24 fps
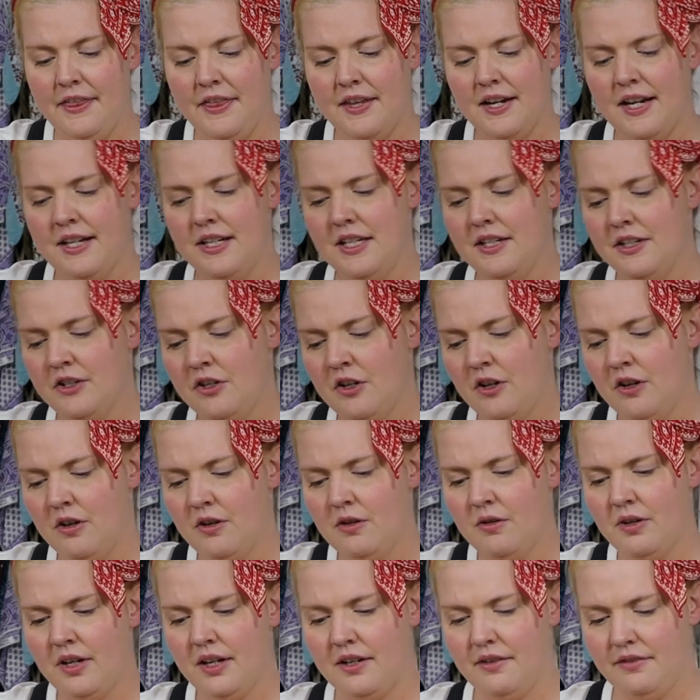And then I need to
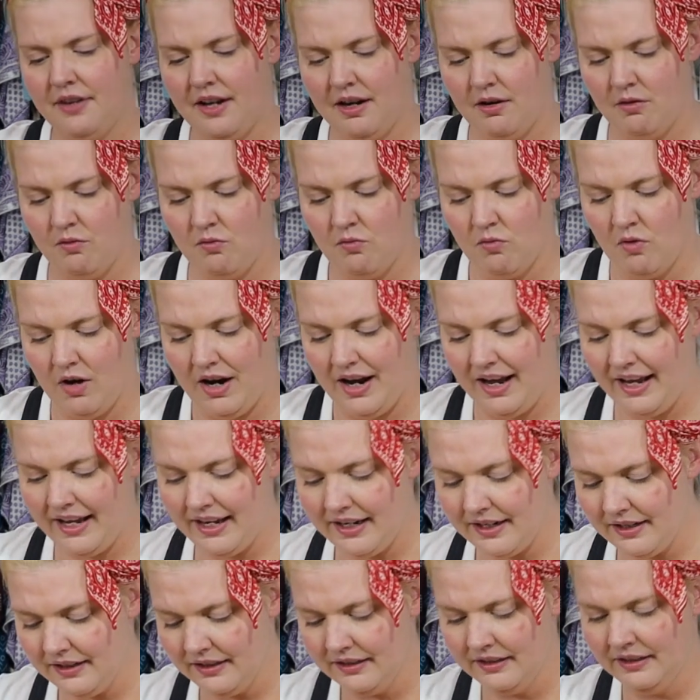know kind of how
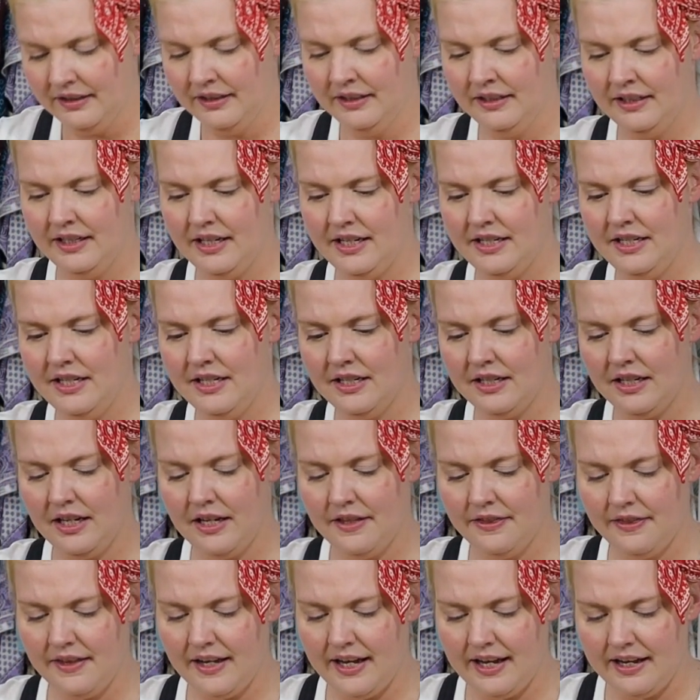wide I need to
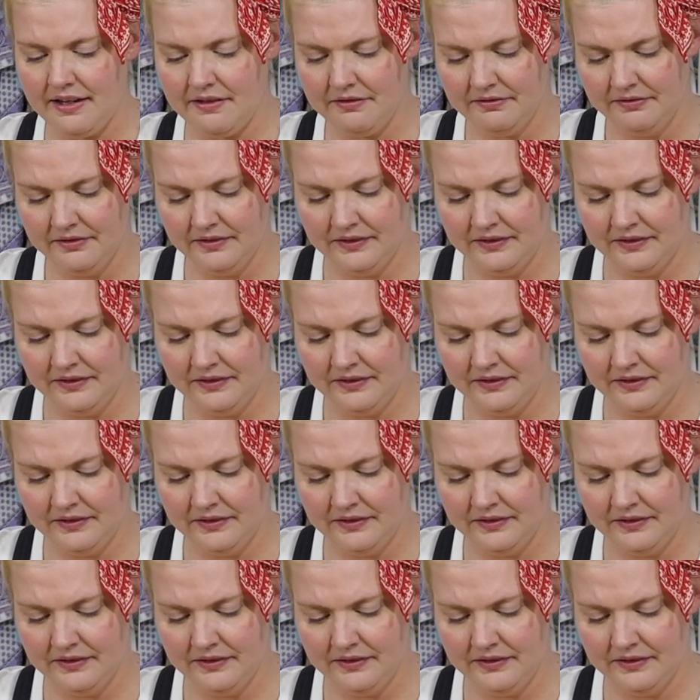cut that.